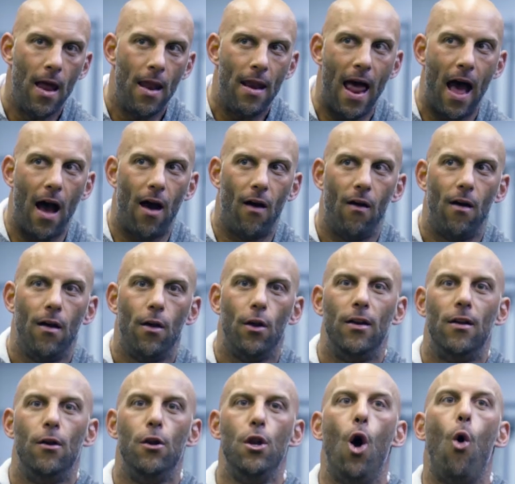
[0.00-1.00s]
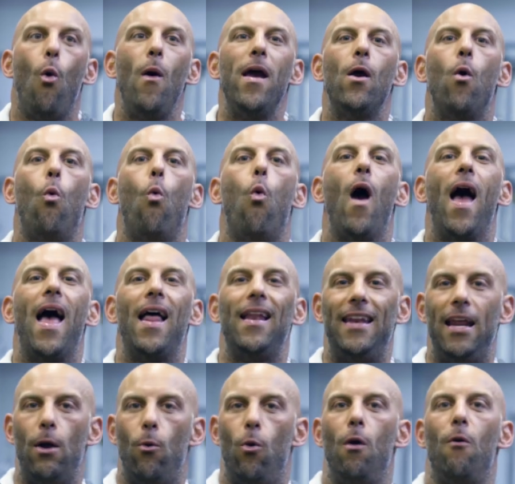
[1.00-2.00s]
now knowing when
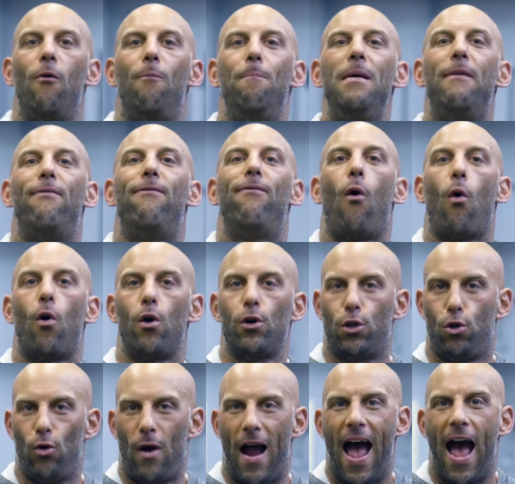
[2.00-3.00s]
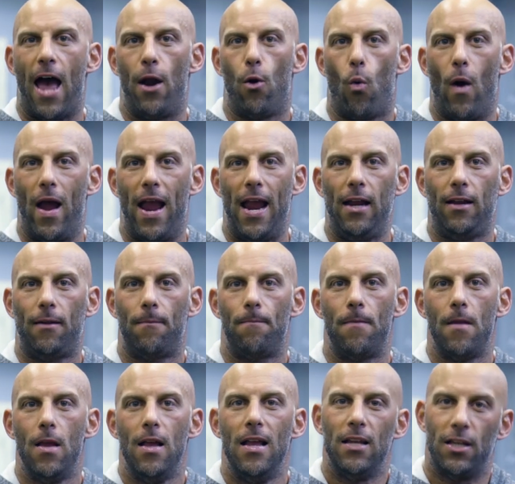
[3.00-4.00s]
they will be forced to add weight
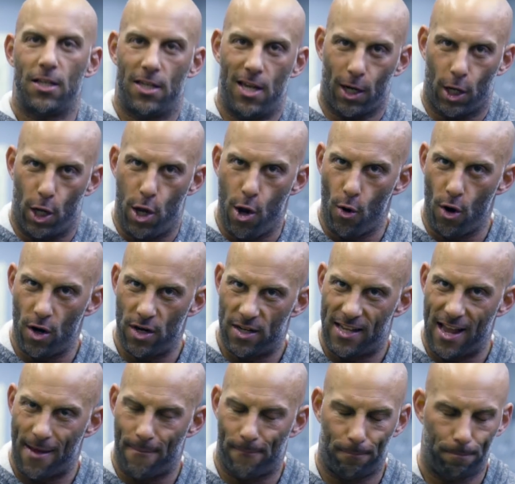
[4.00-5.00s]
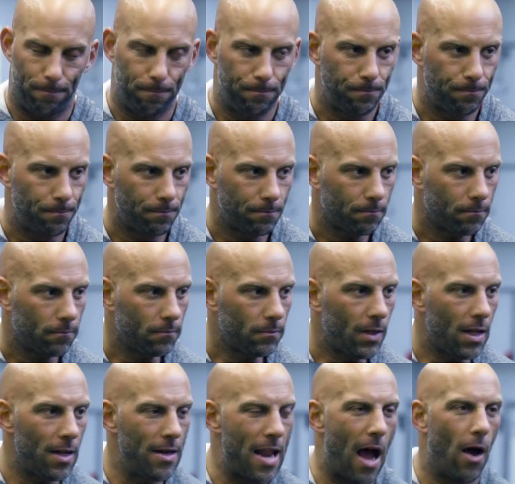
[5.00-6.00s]
secures them.
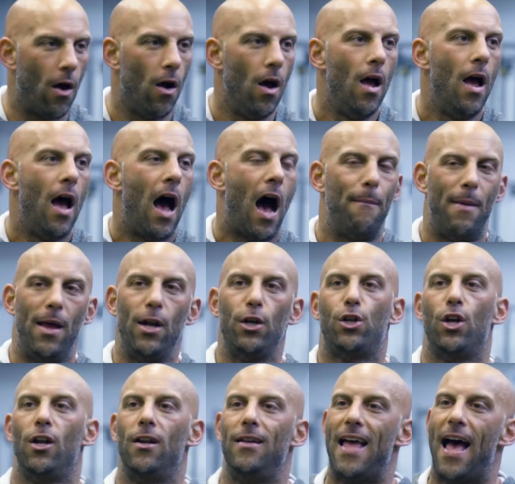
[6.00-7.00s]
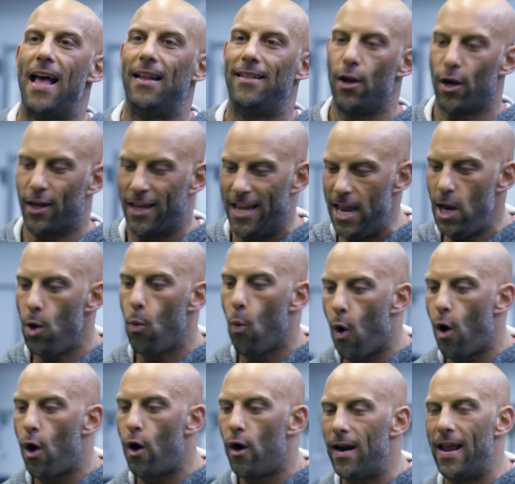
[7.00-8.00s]
Now, I mentioned that the key
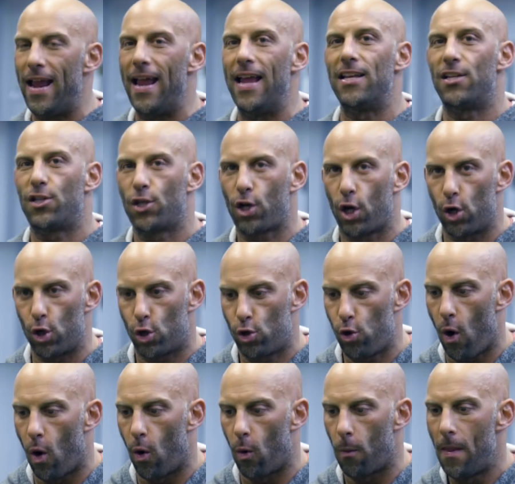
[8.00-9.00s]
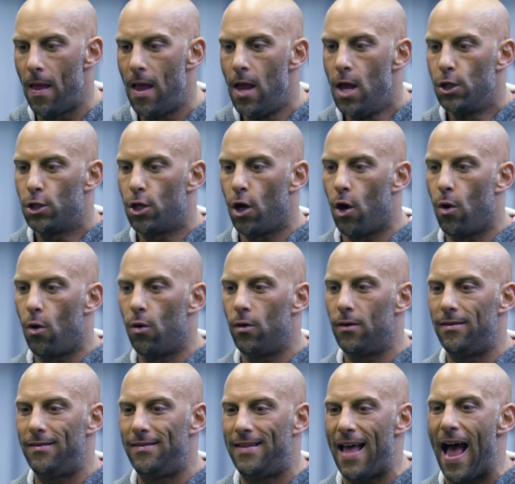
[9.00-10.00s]
word is control. So
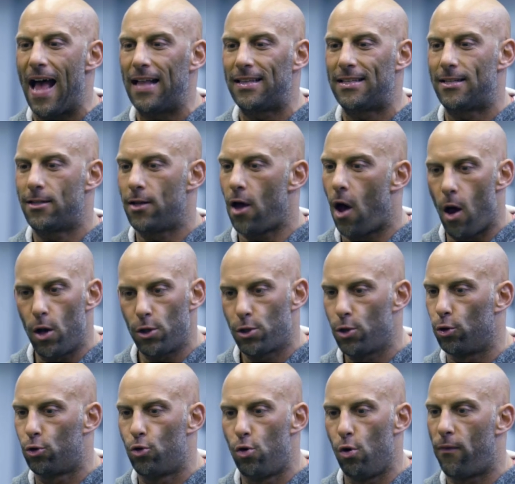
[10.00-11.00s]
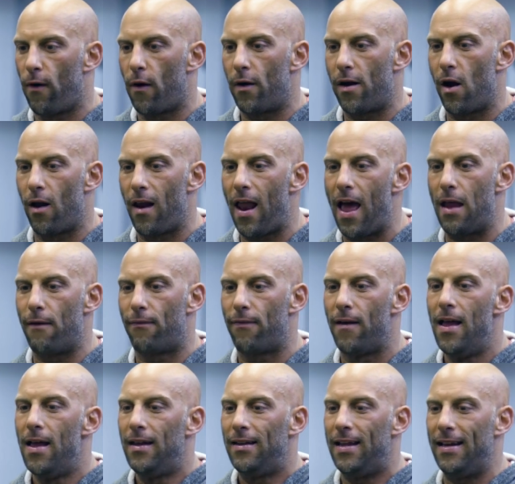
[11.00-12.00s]
that's also true for their life.
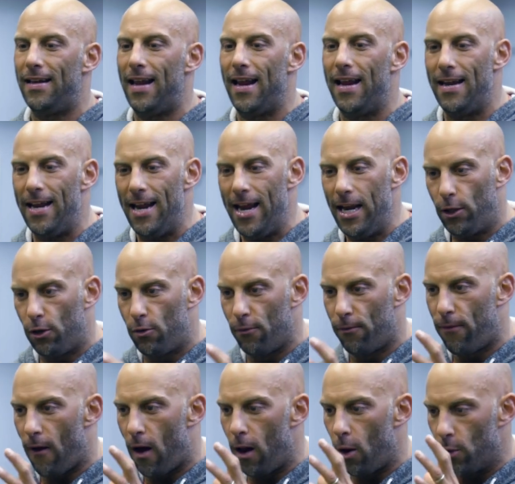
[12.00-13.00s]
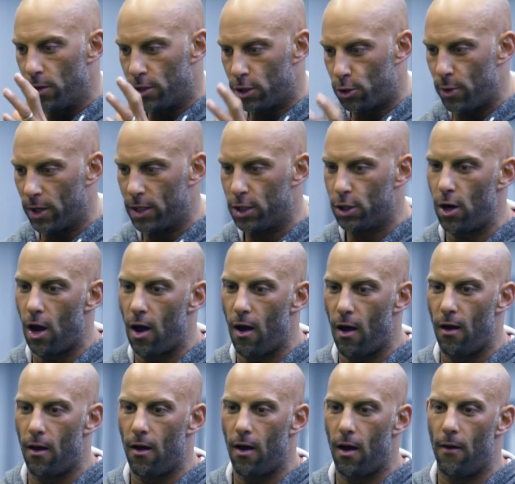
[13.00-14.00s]
They, they need to follow a, strict, a, uh,
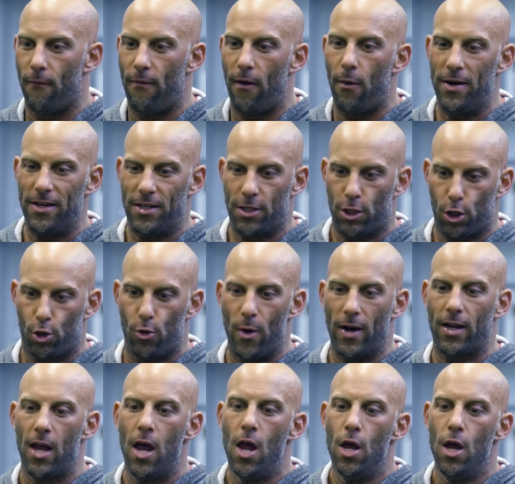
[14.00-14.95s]
a, uh, a, very strict